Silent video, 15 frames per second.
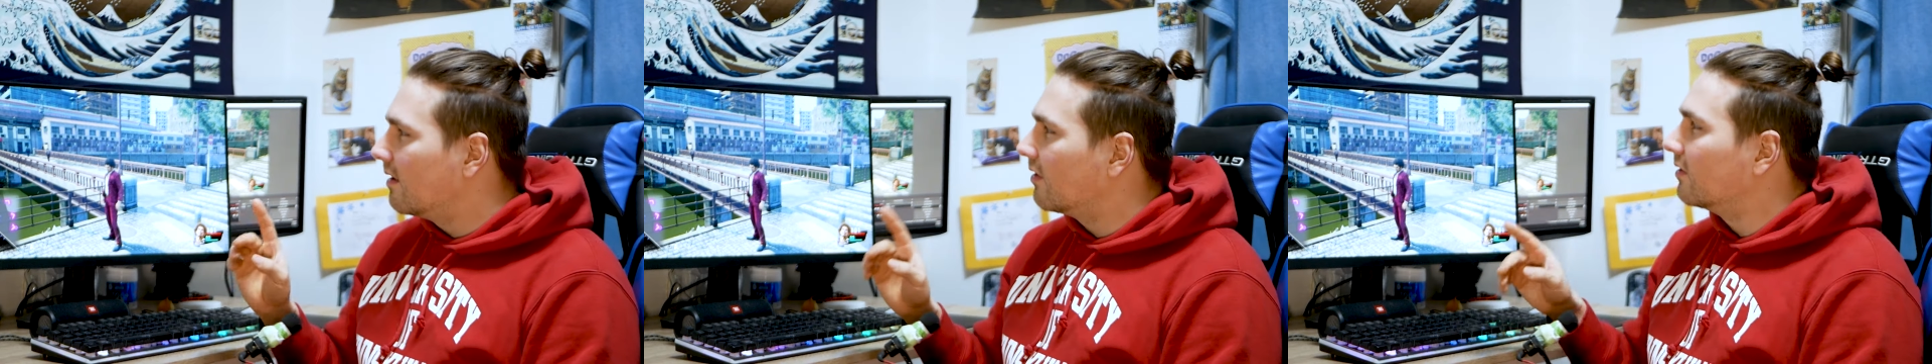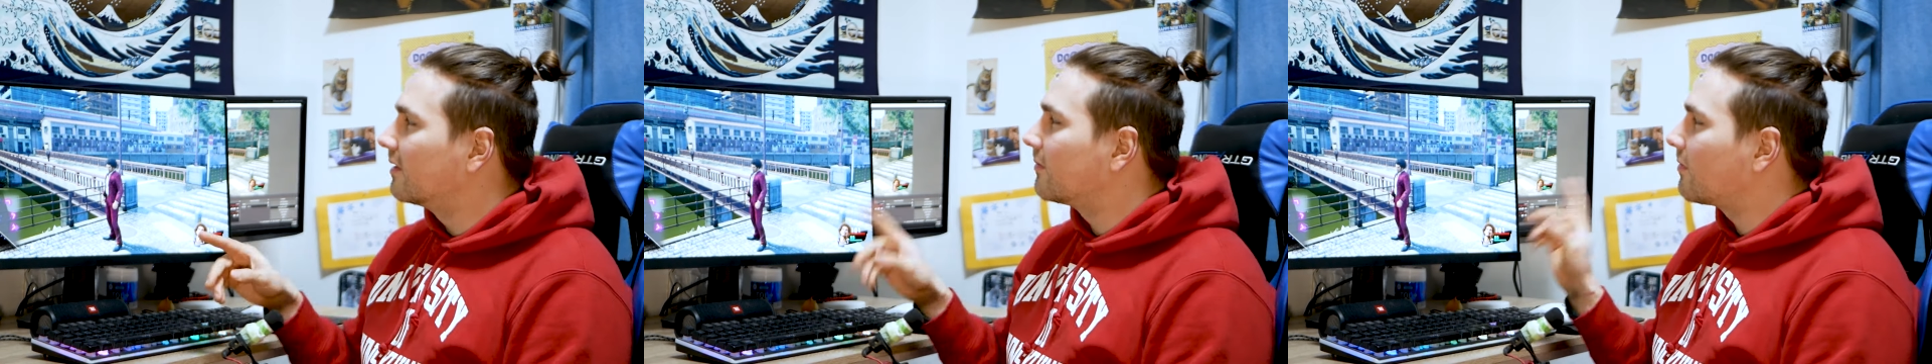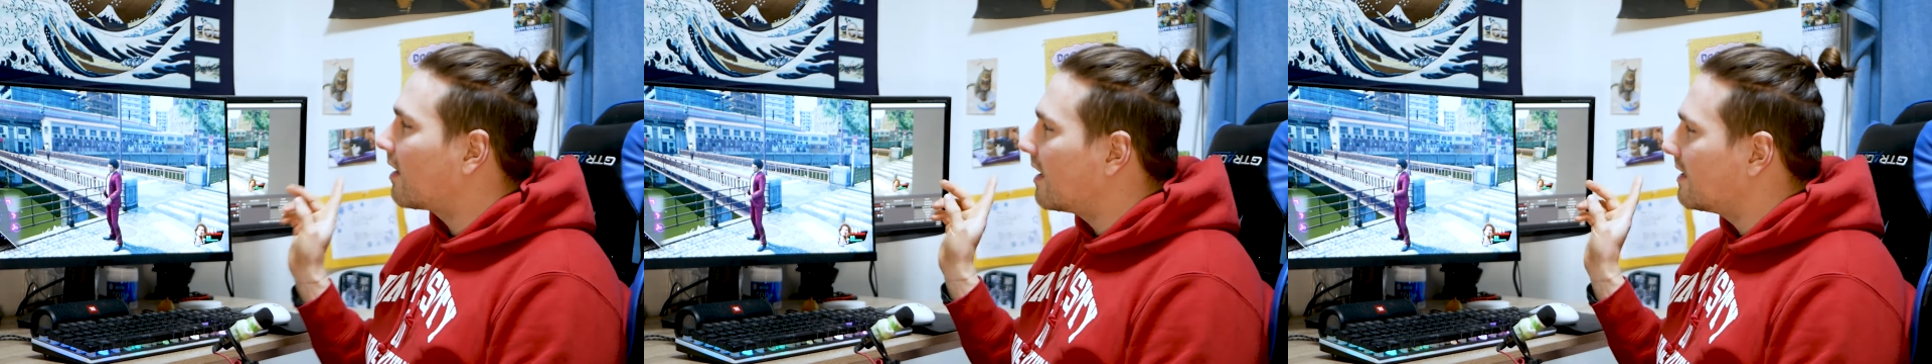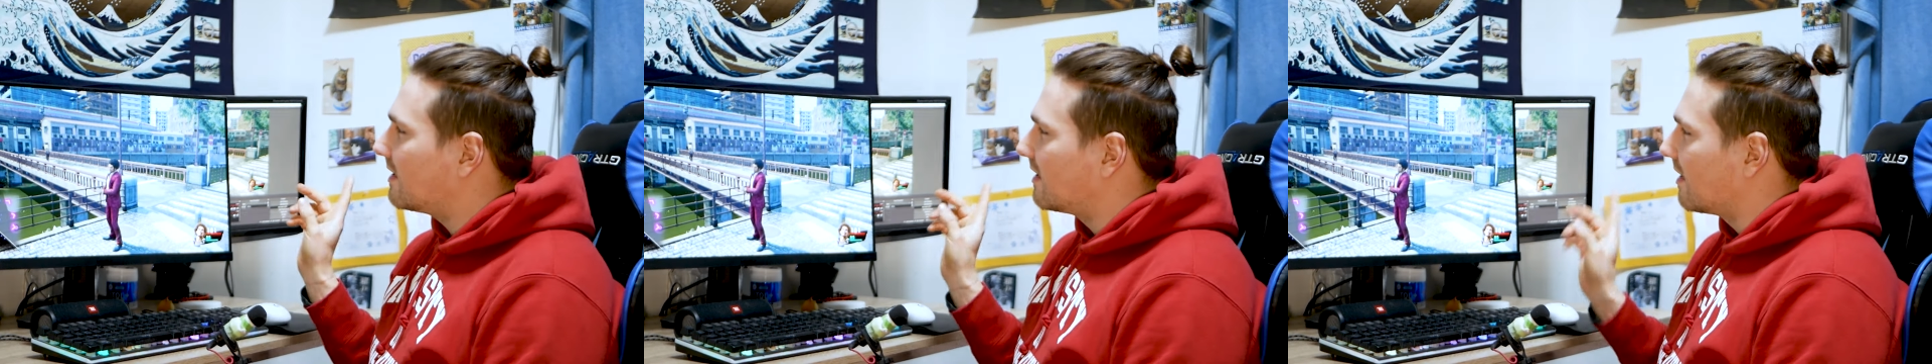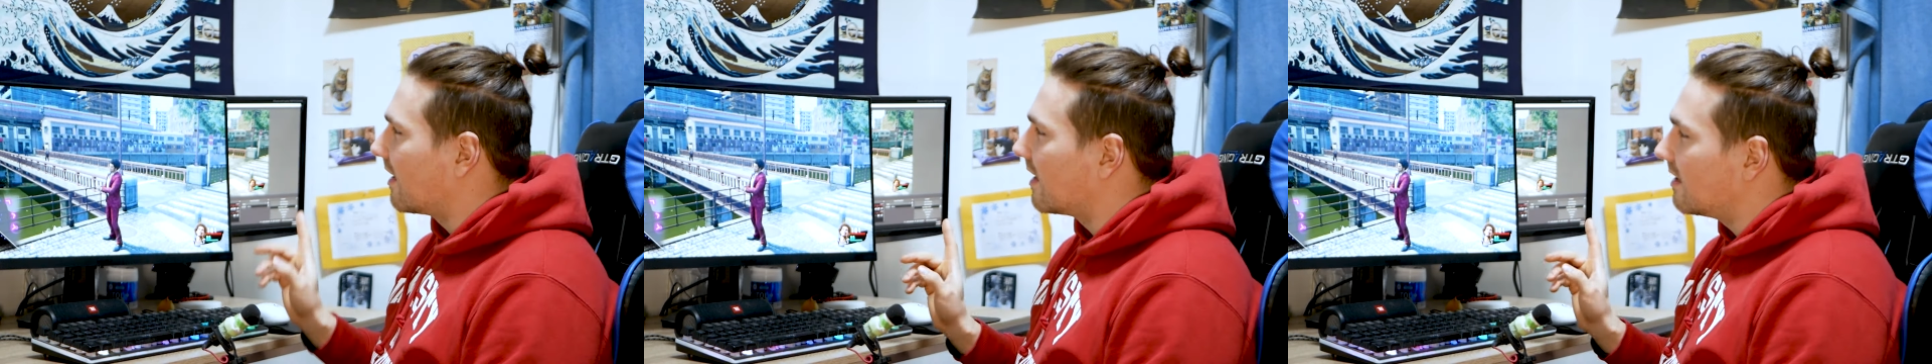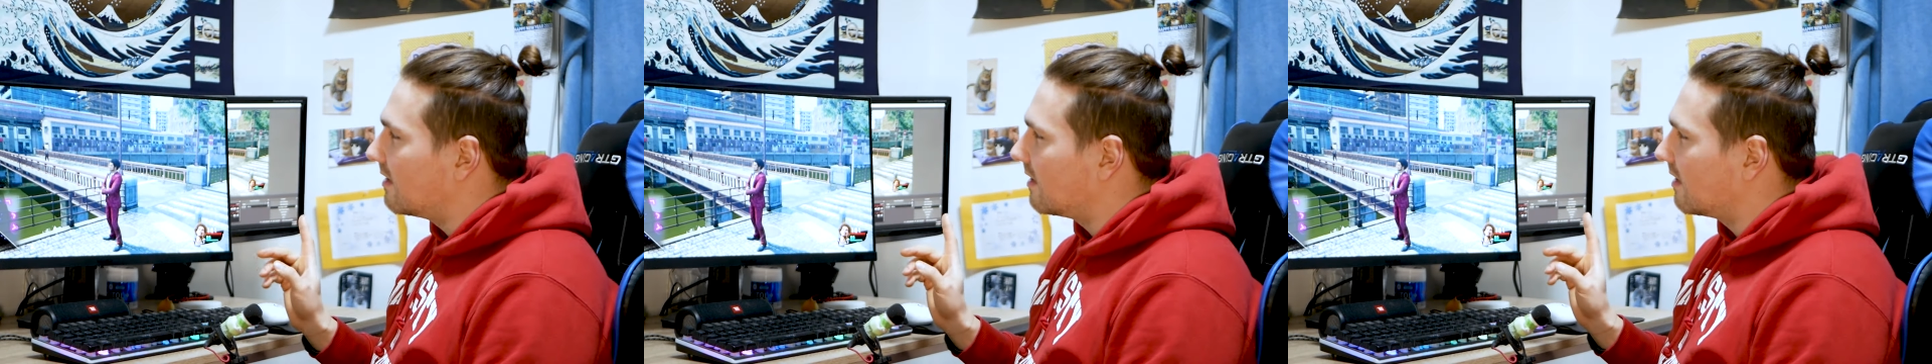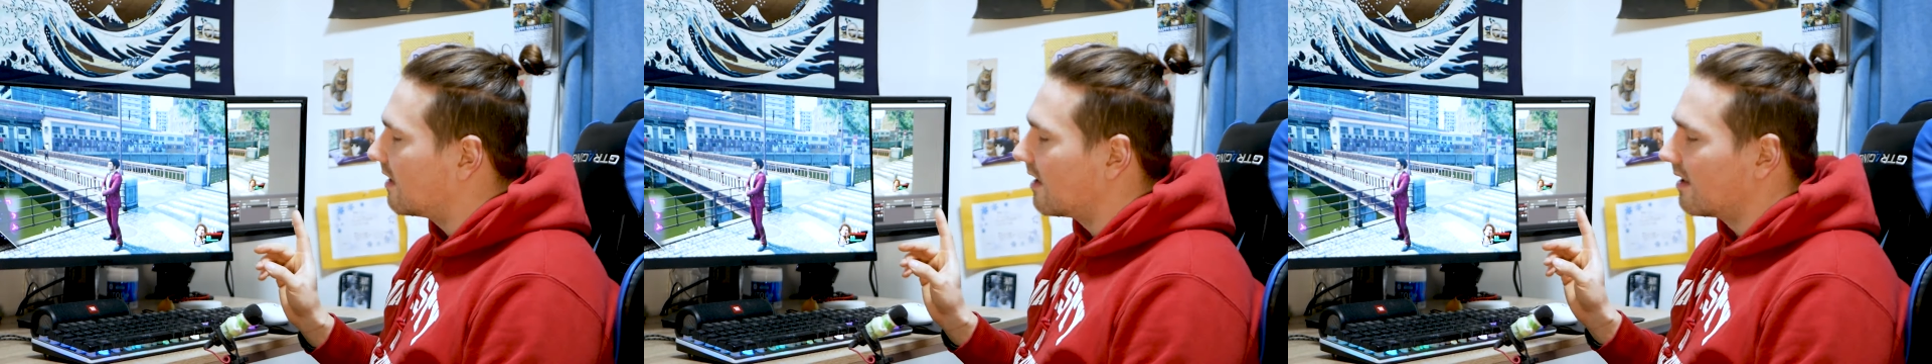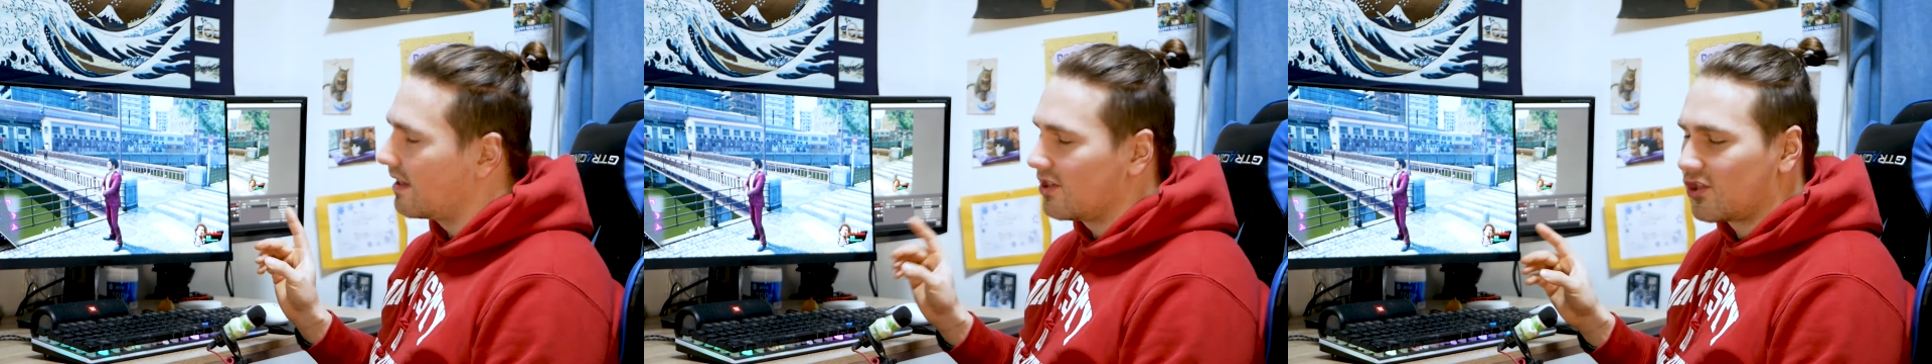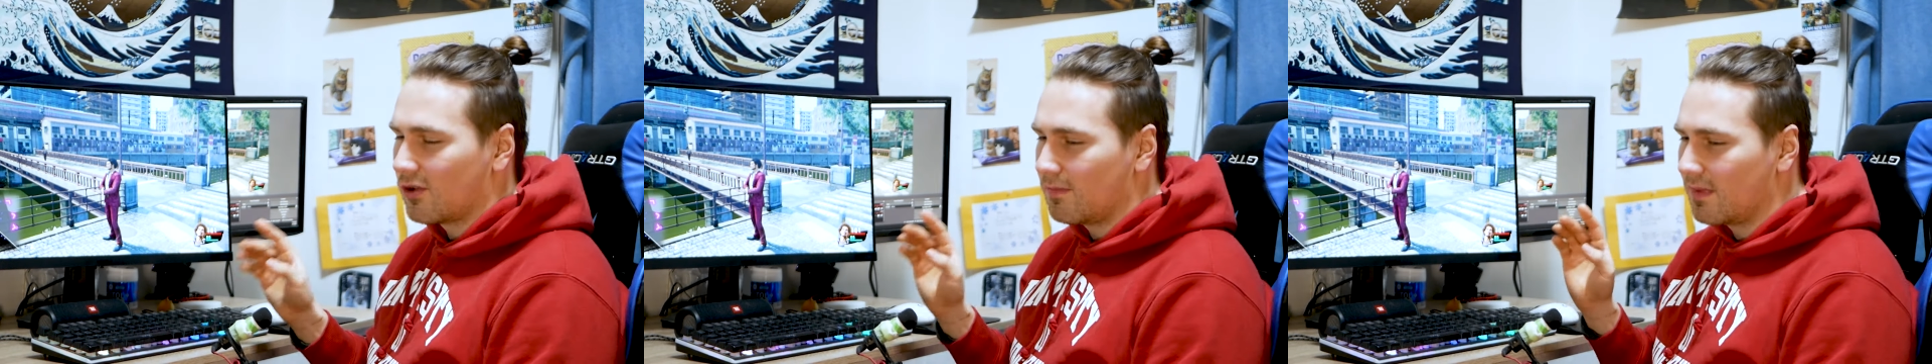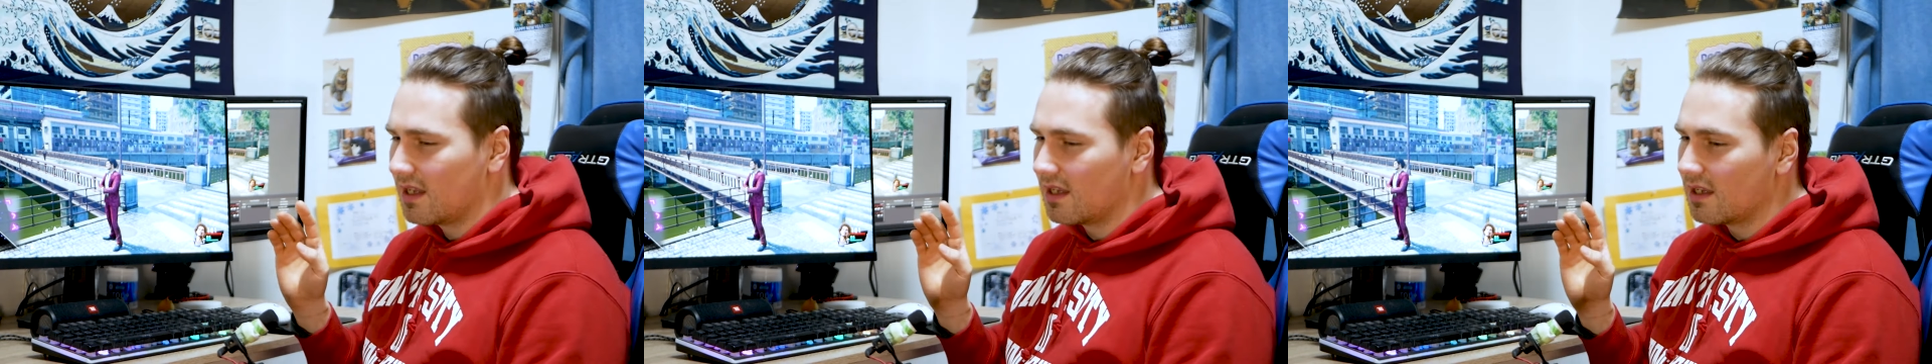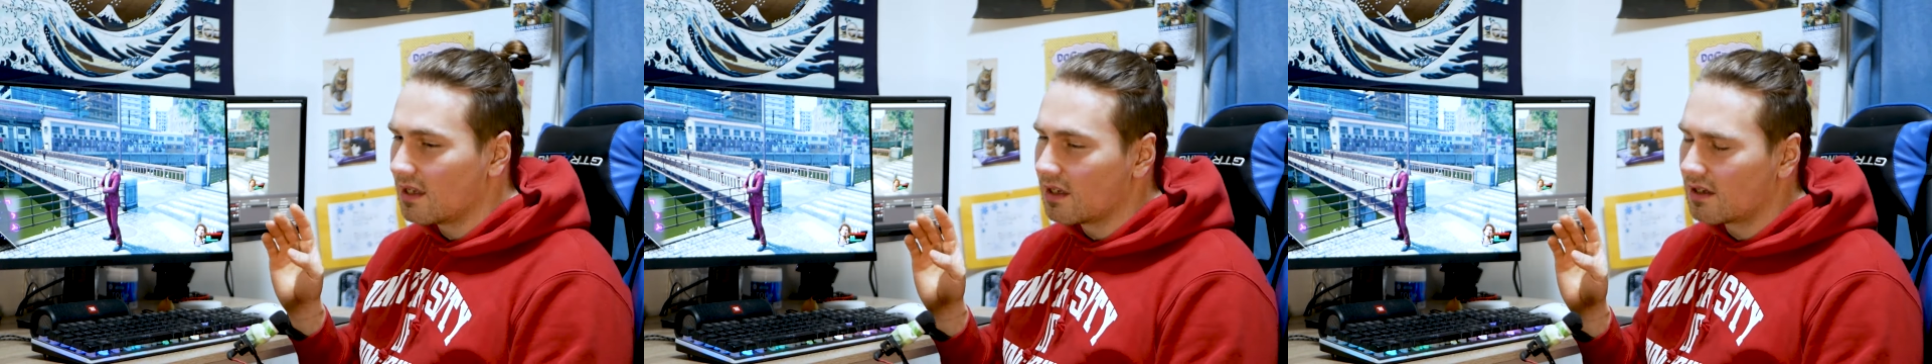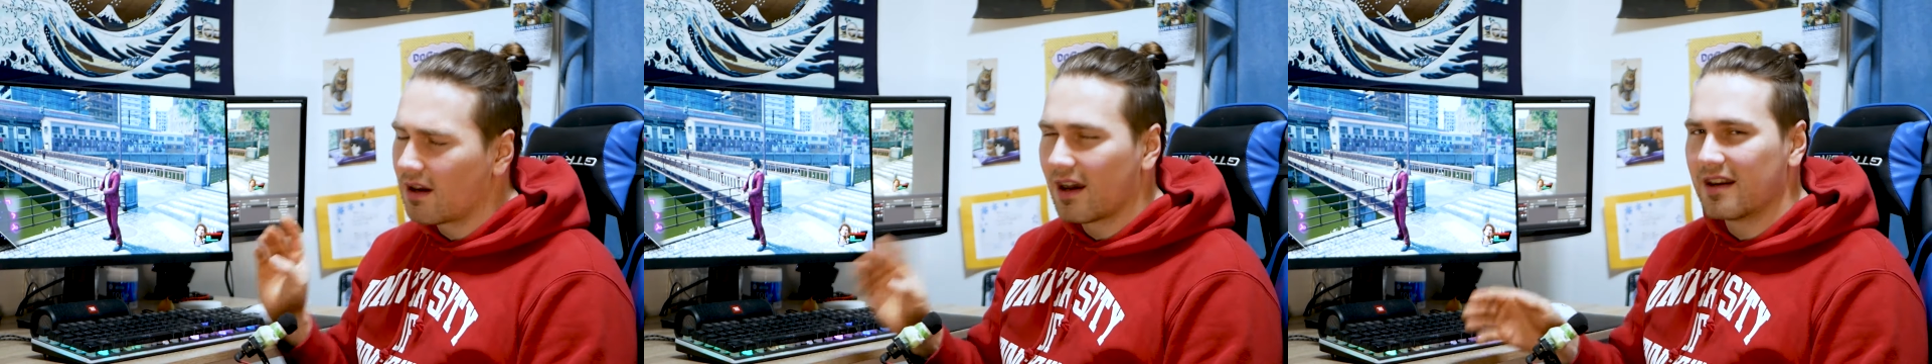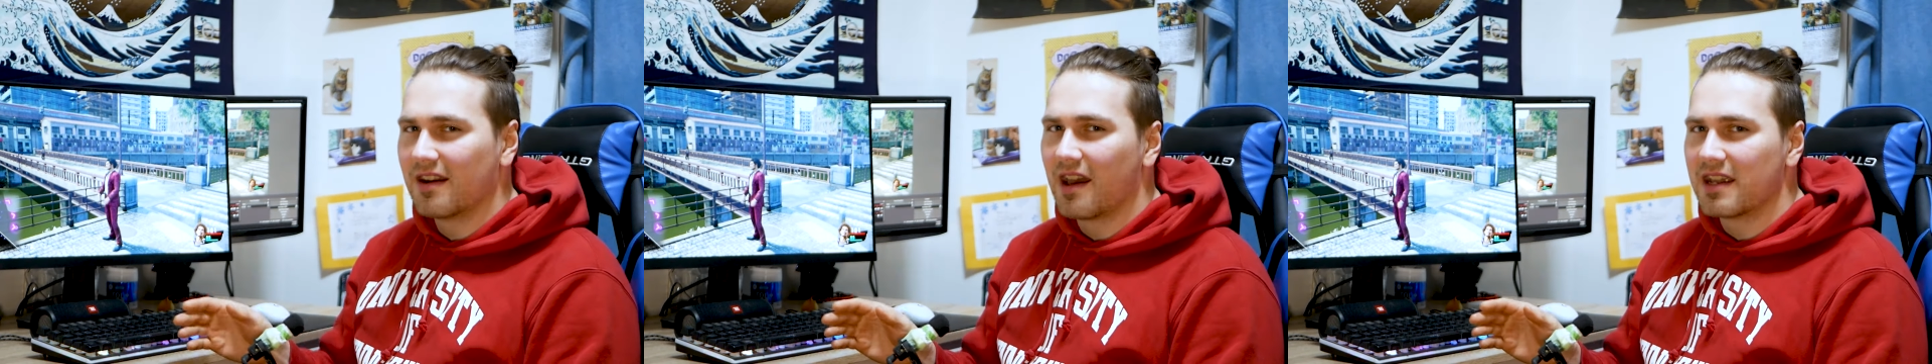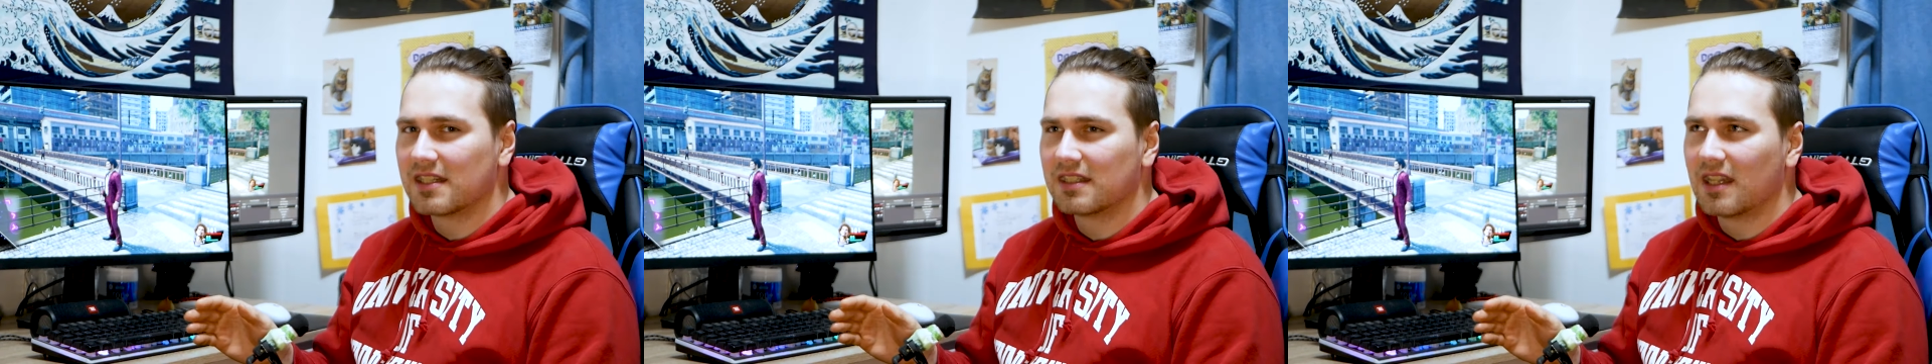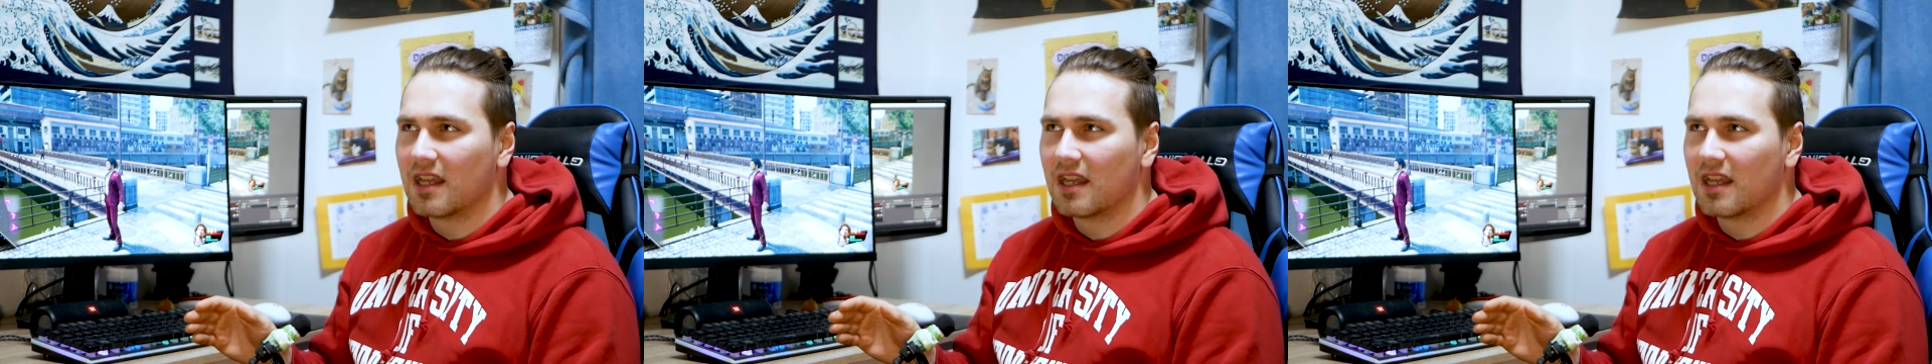On the right side, uh, there should be Kannai